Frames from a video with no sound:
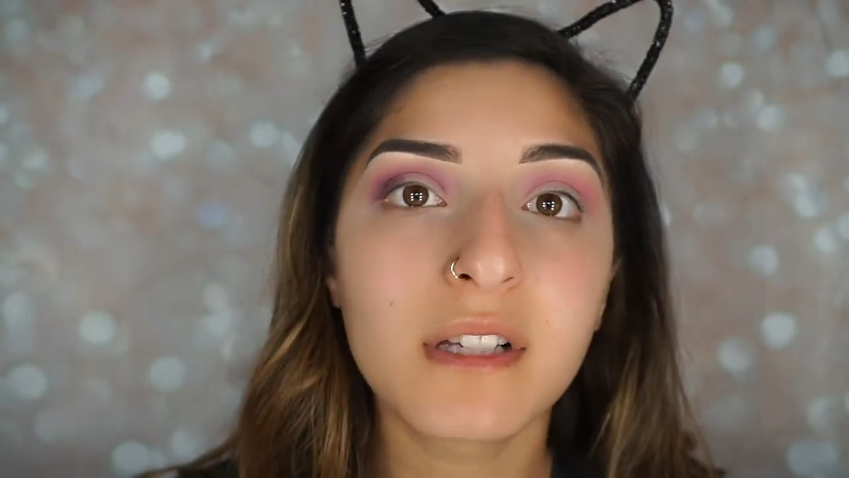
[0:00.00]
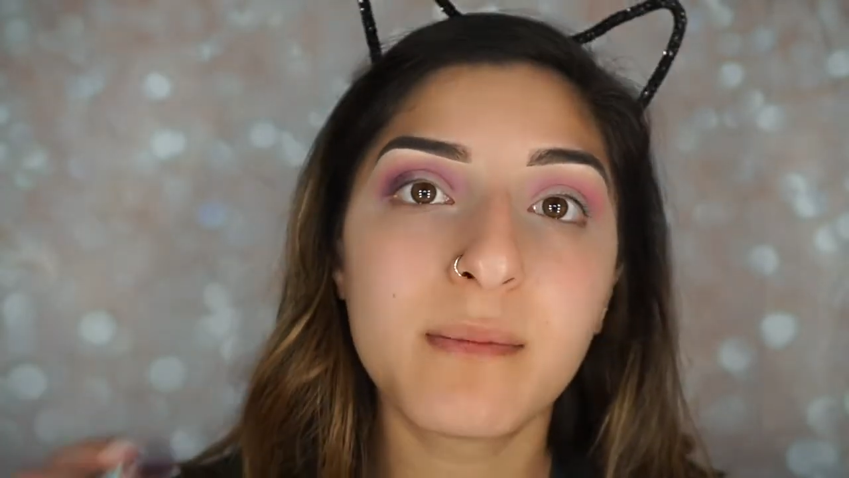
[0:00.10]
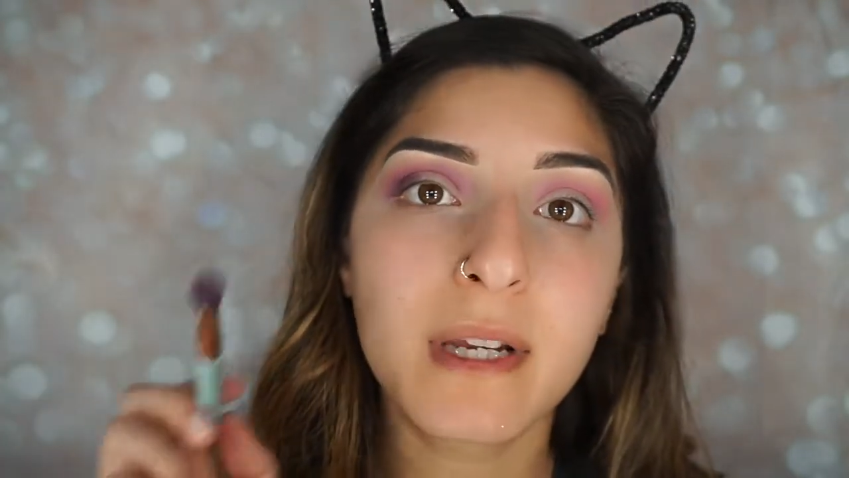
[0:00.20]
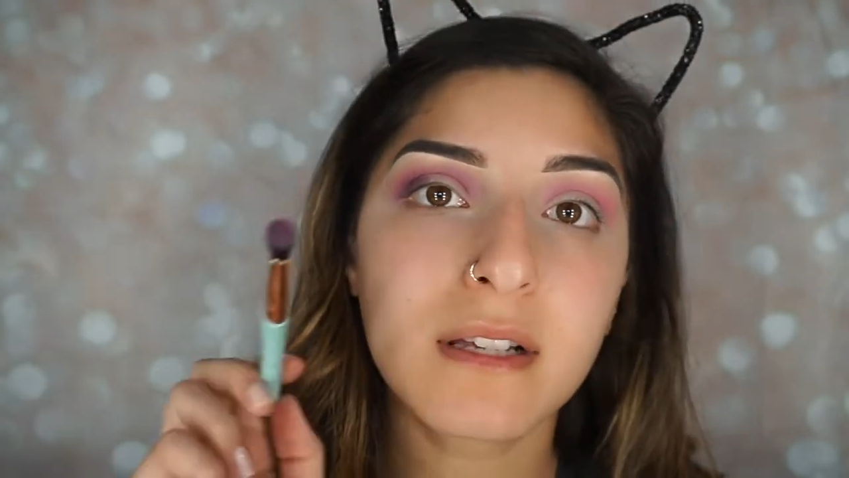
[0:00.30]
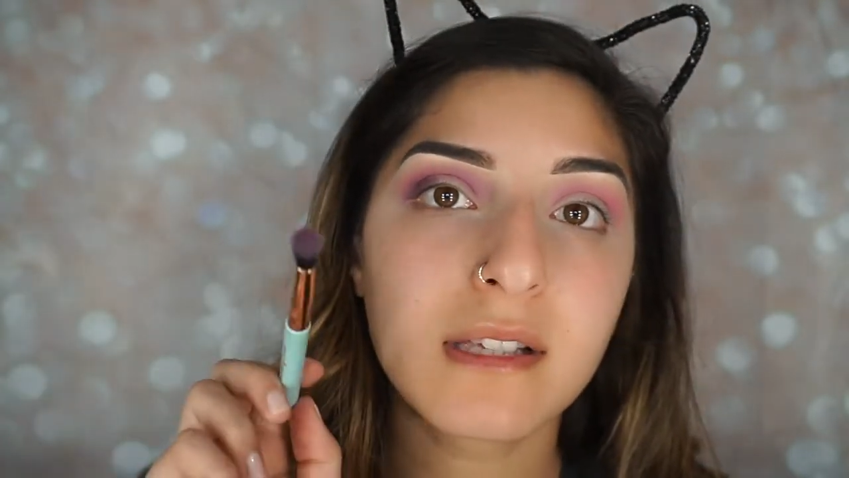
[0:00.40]

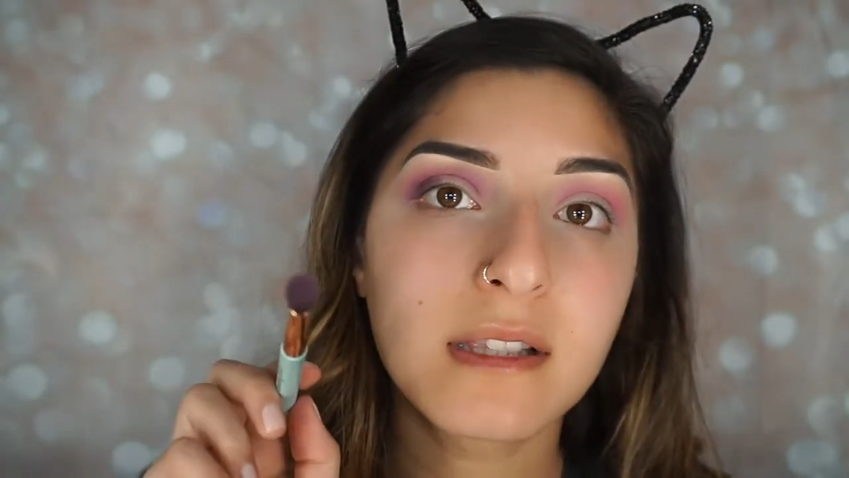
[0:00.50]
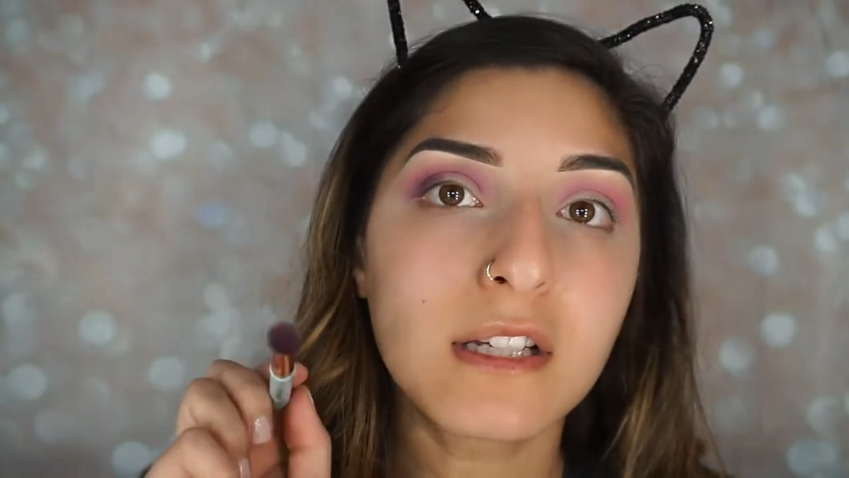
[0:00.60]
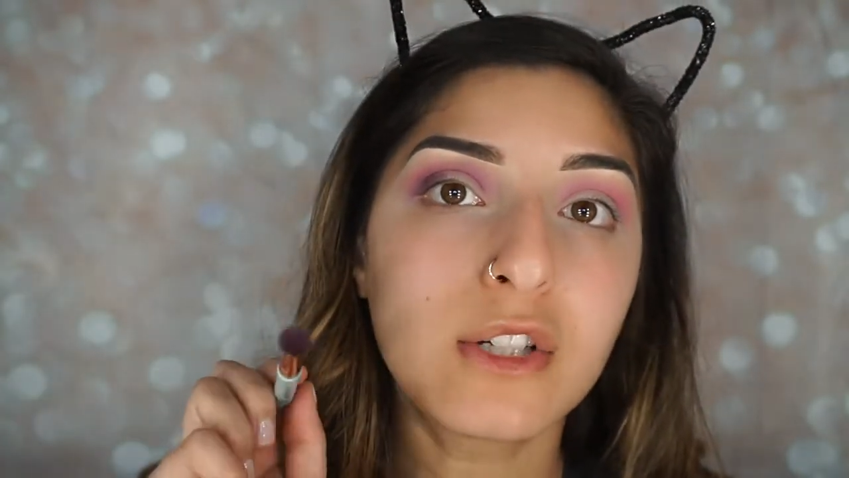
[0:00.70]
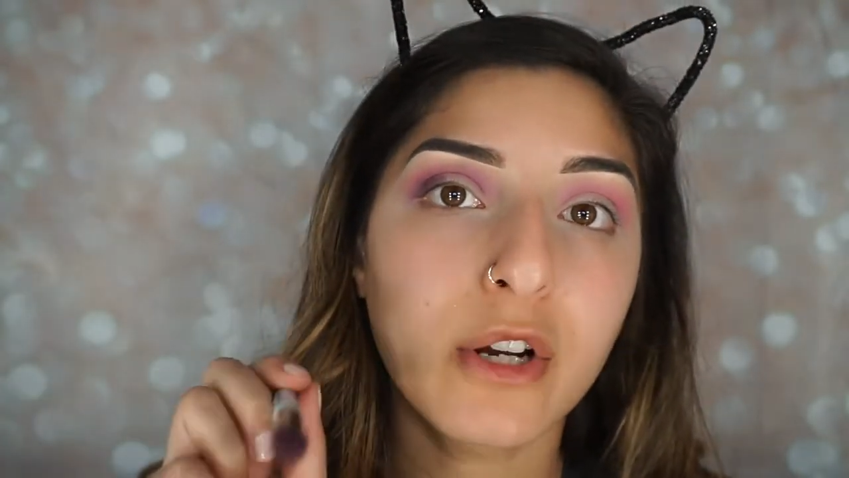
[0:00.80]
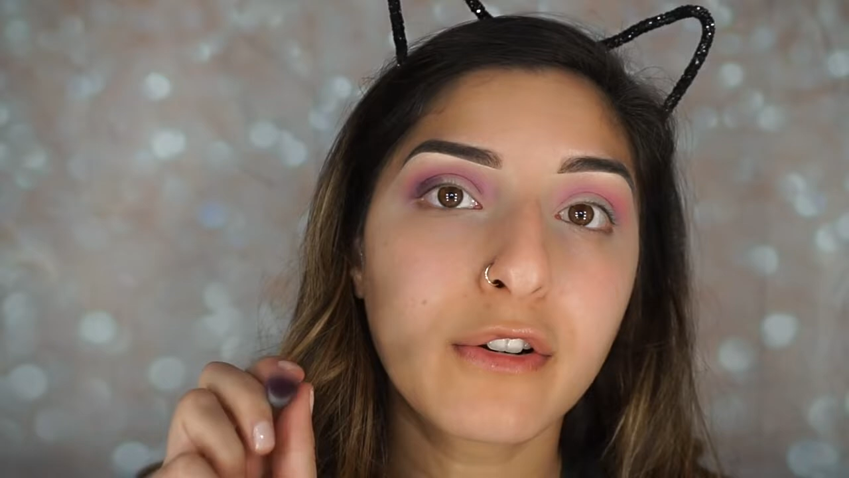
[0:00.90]
is because it's
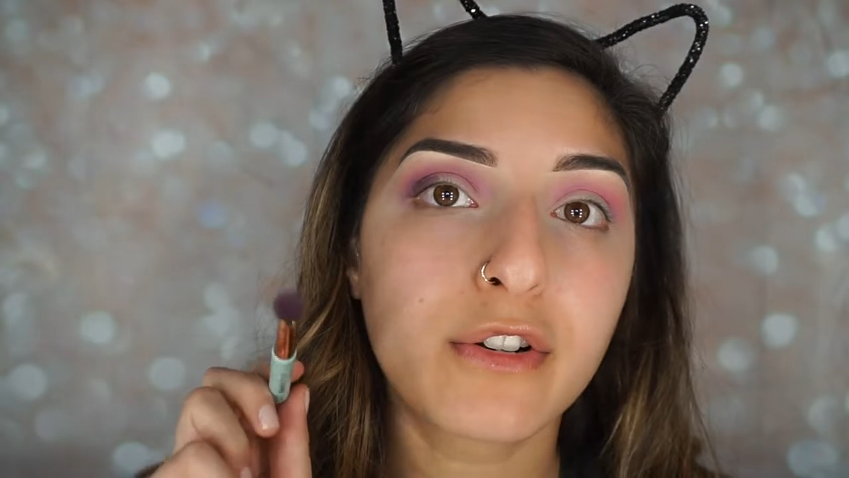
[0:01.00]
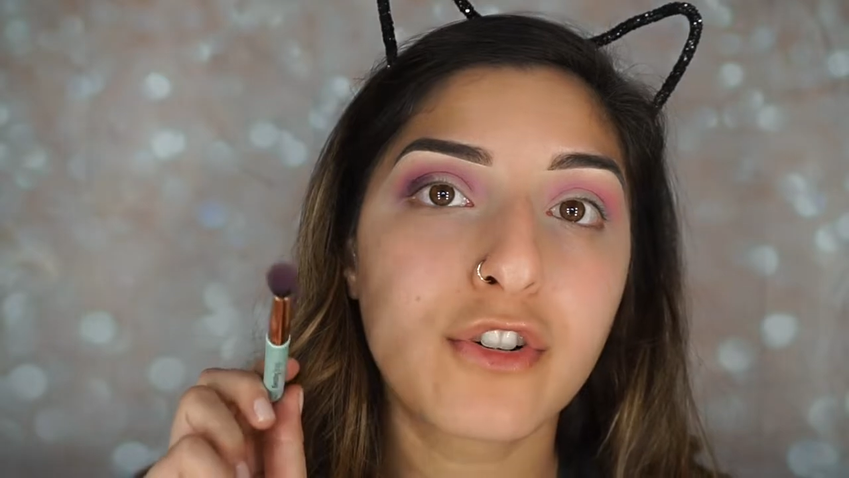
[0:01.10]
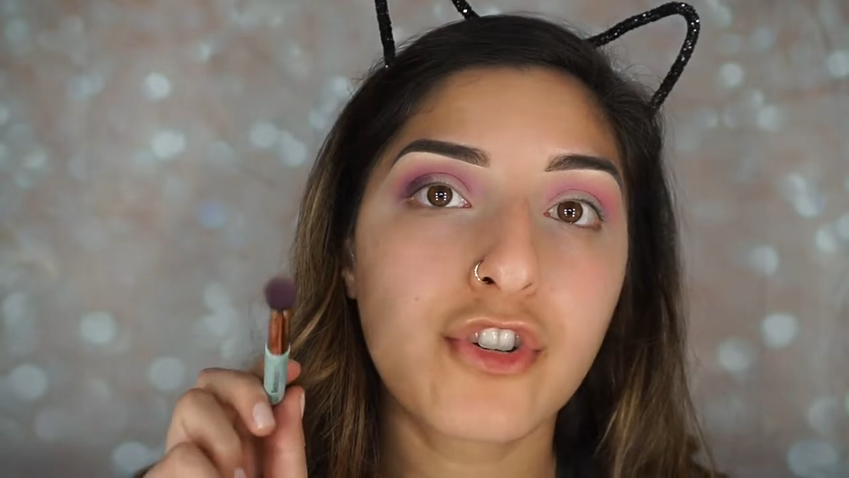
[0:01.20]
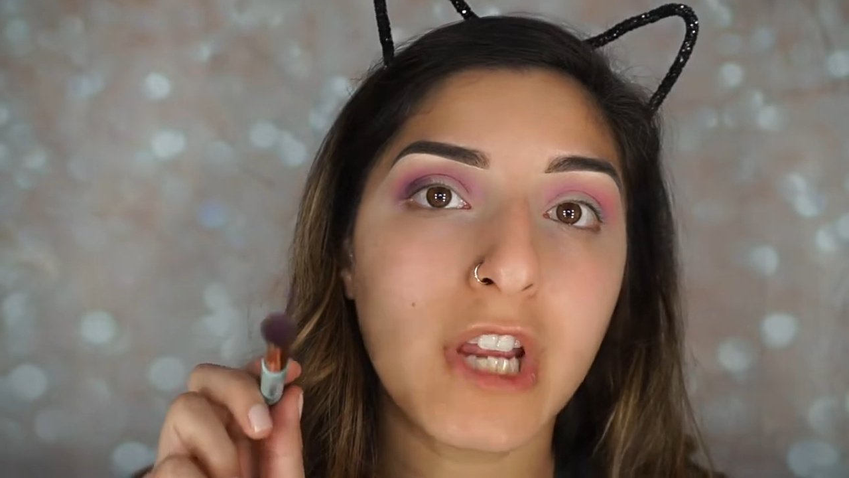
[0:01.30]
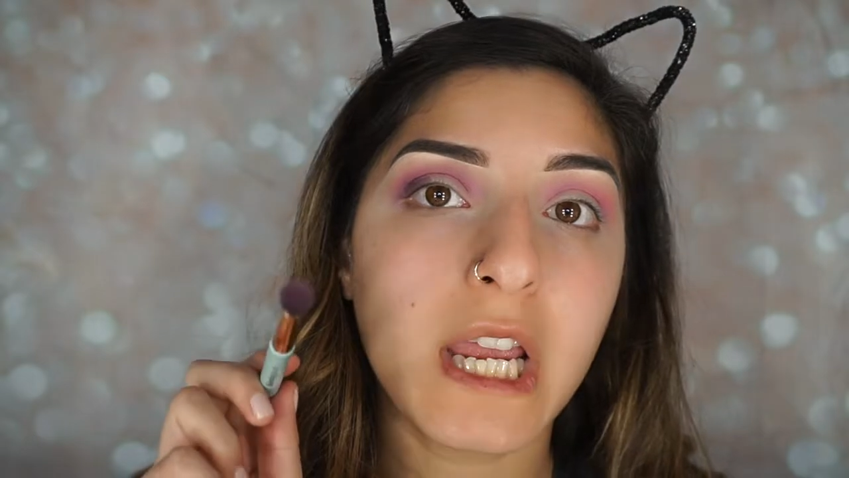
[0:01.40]
a darker
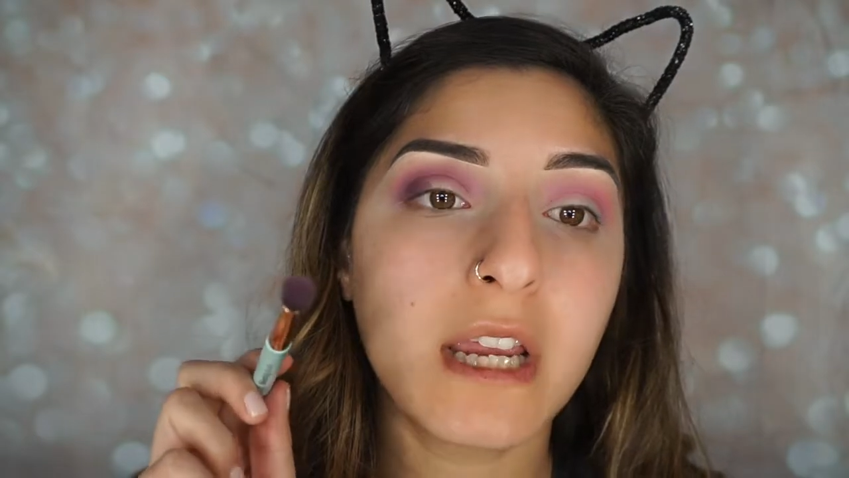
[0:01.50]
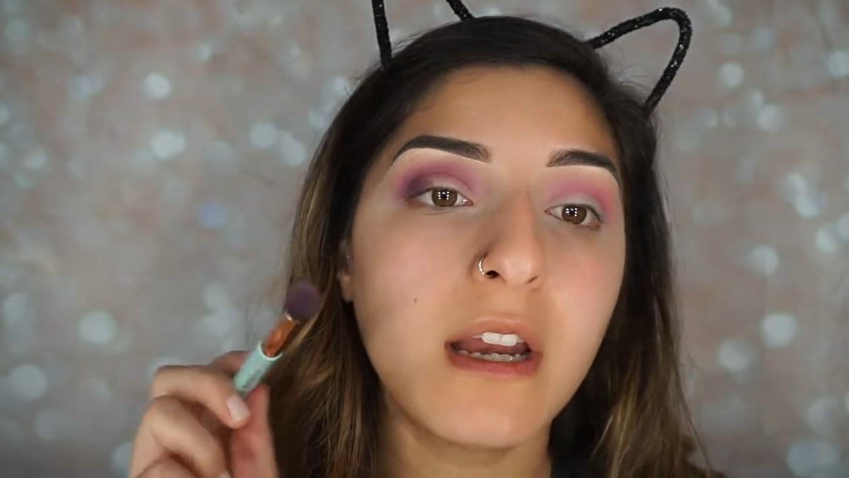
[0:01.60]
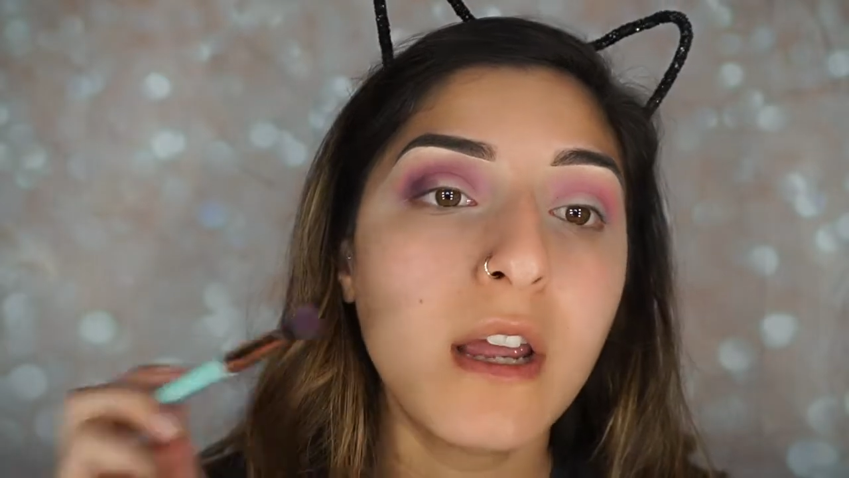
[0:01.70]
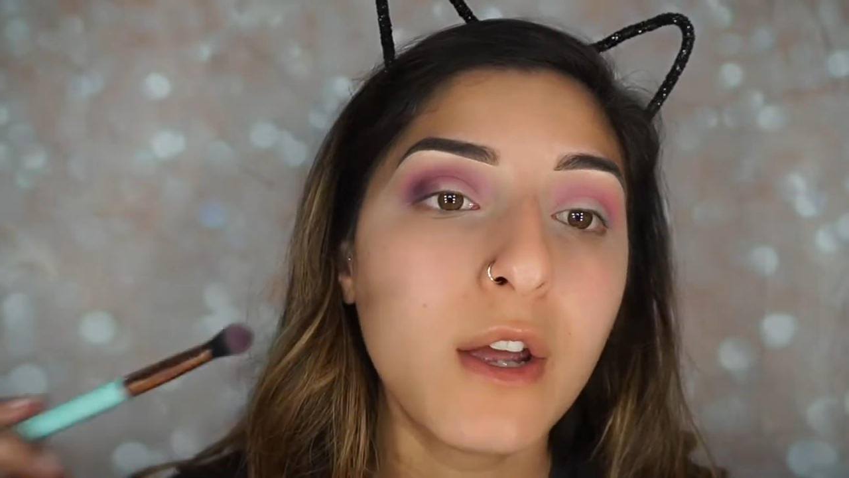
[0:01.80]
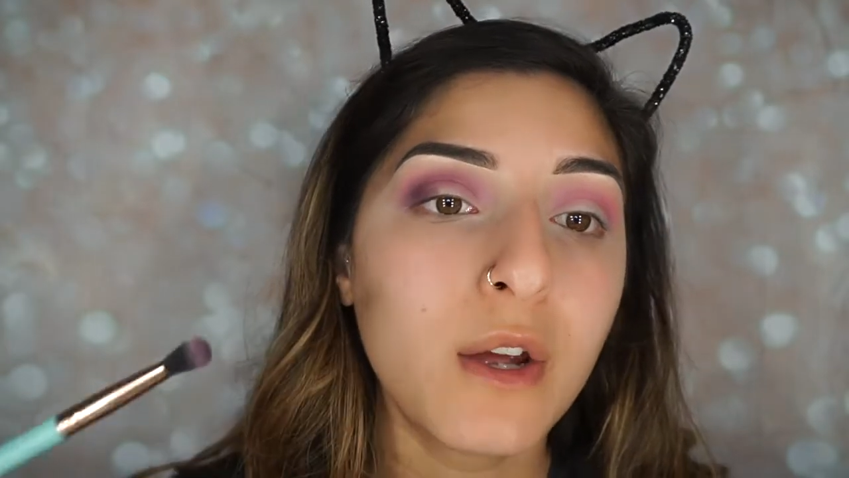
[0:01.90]
shade.